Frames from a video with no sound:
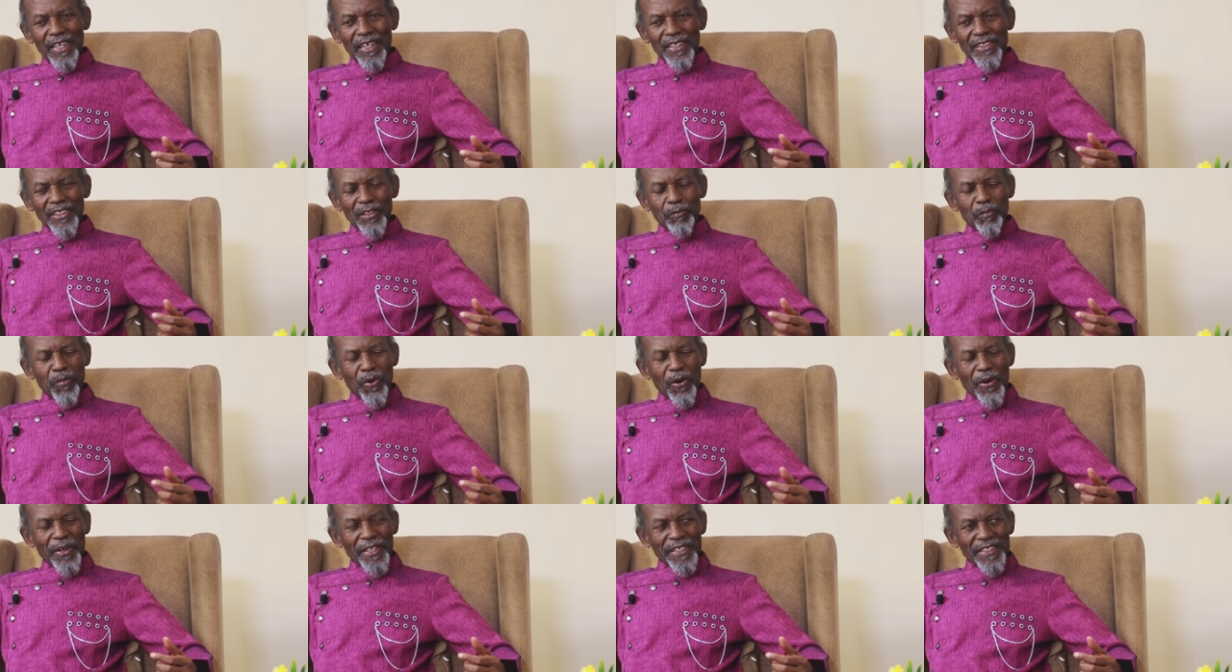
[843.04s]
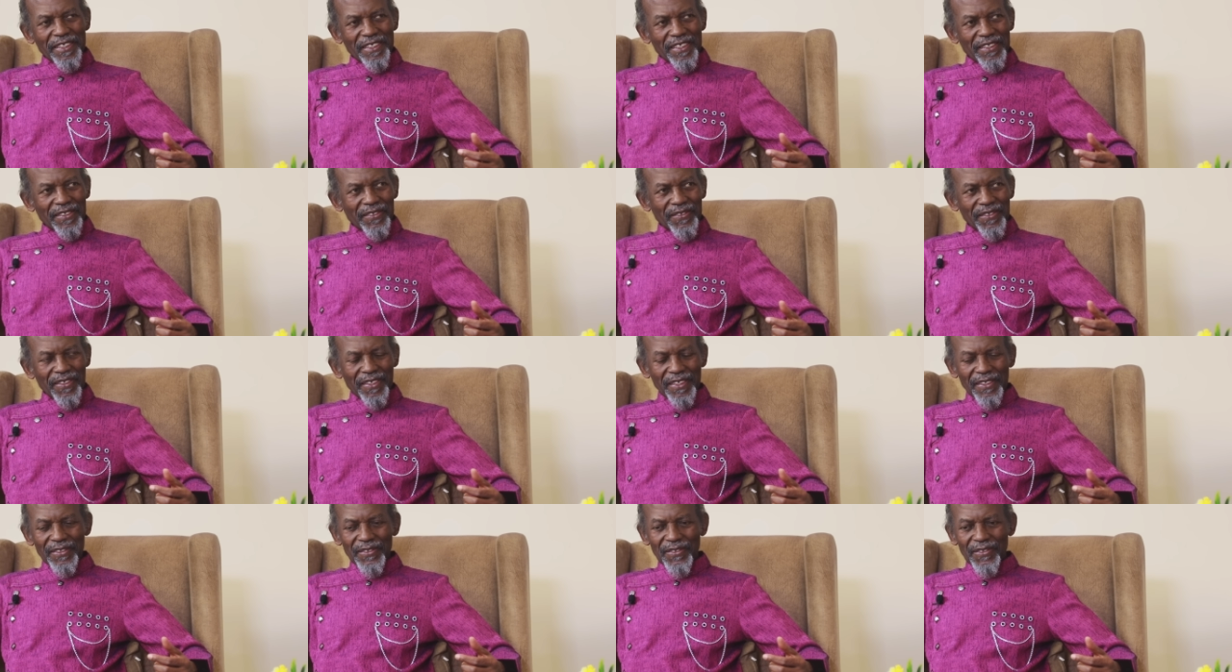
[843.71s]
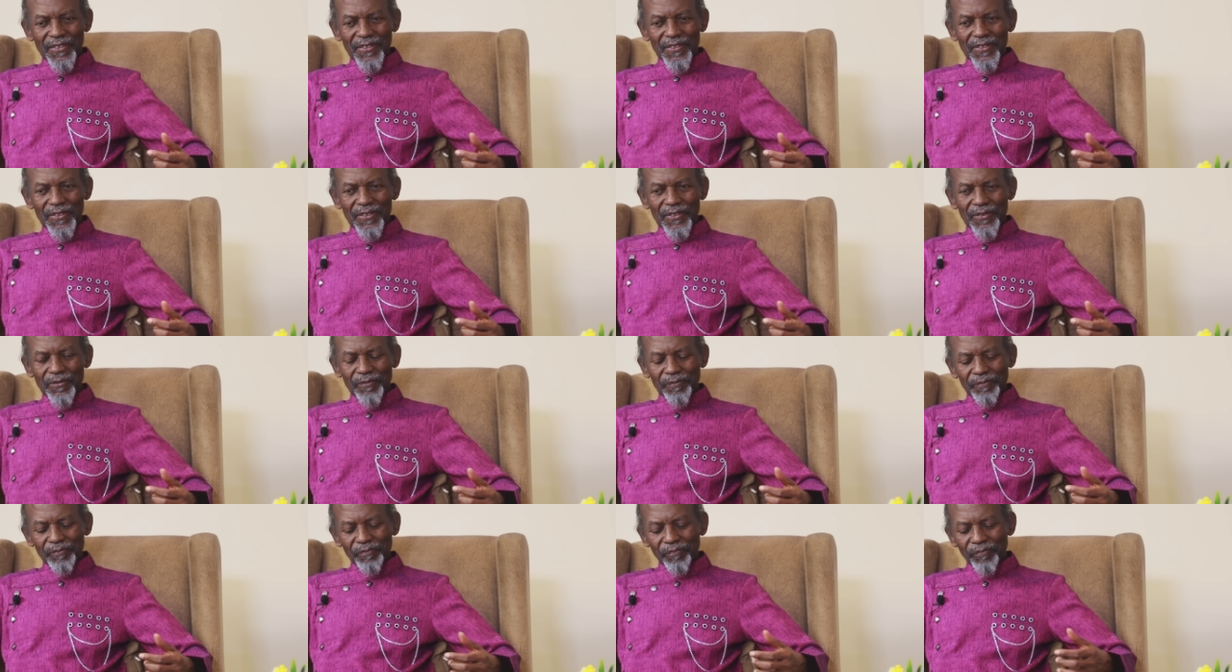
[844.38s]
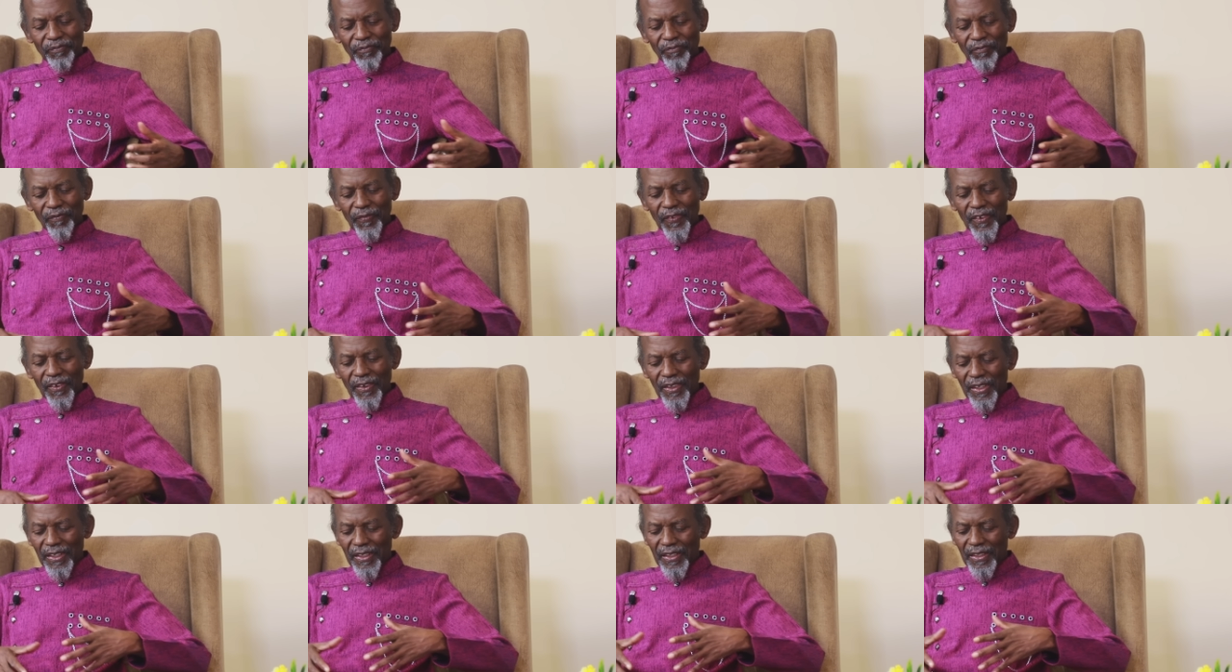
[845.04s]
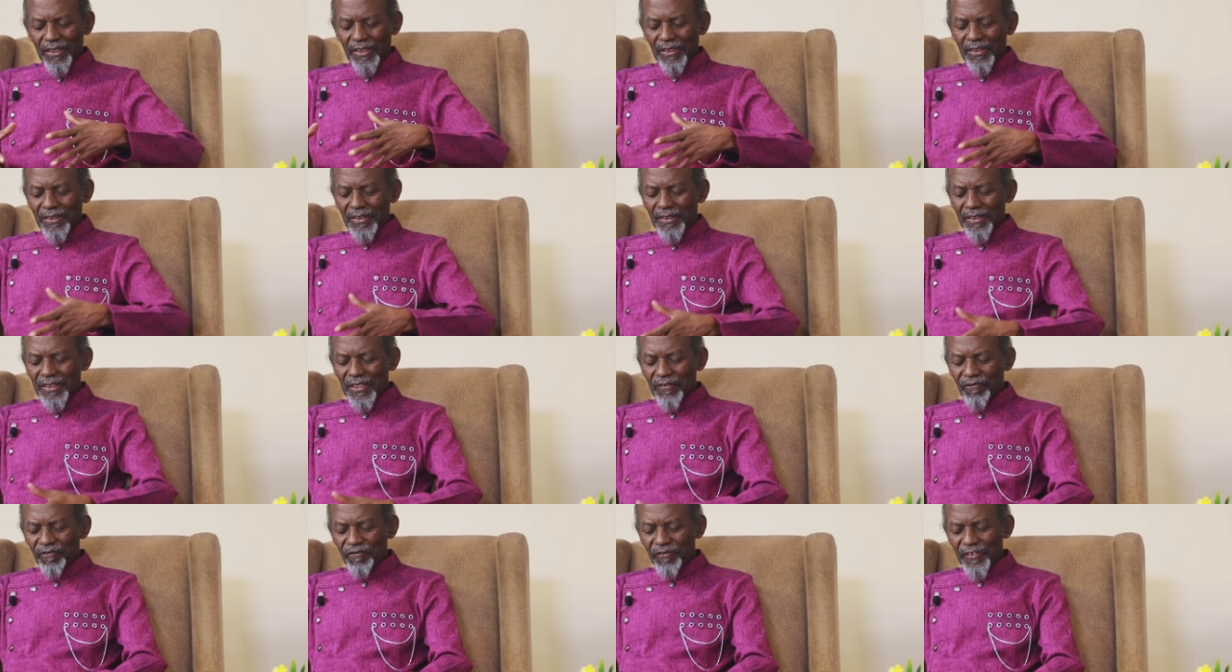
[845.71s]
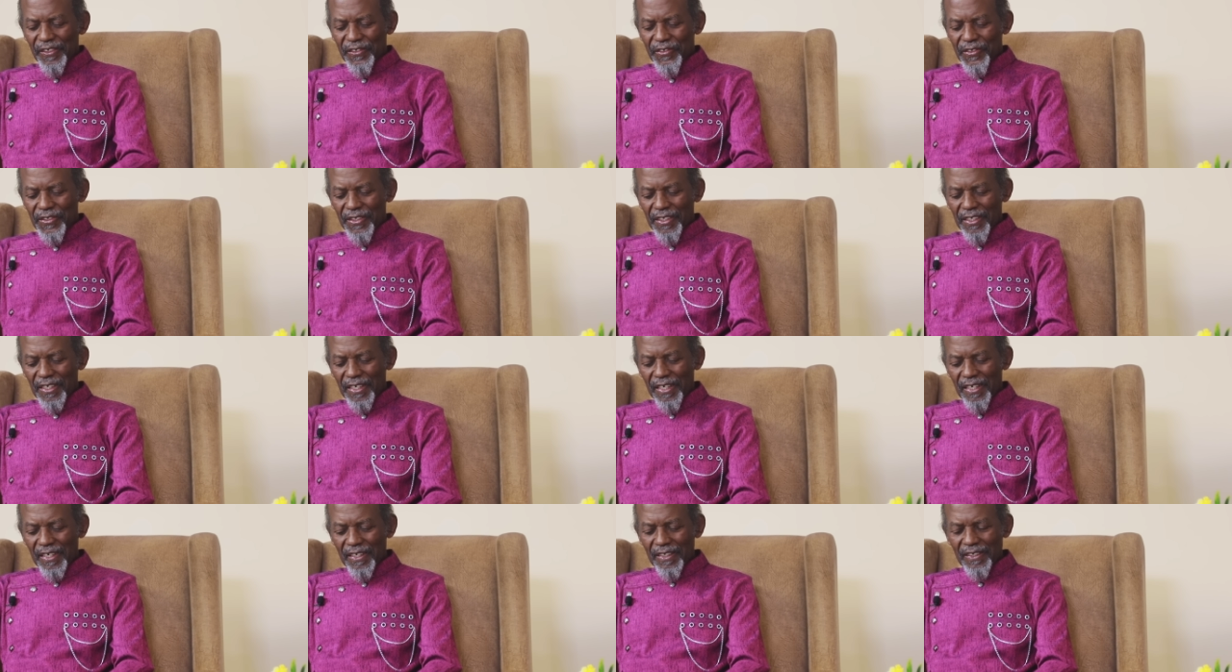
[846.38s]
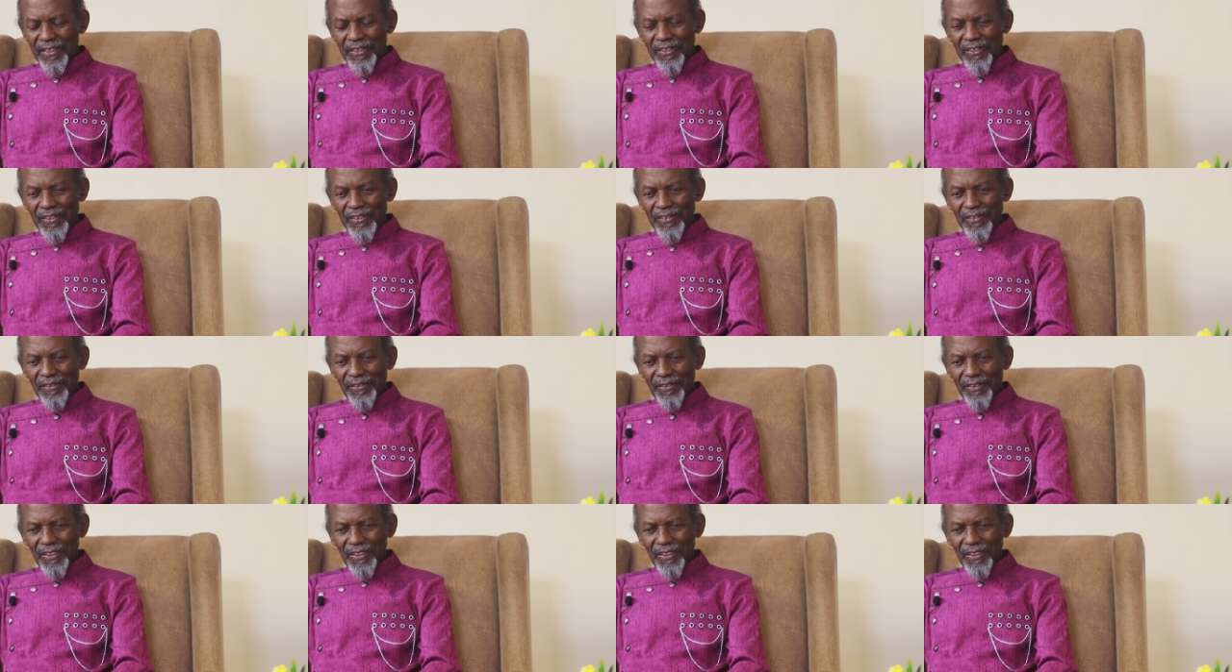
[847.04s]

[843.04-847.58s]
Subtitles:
The point is this. The physical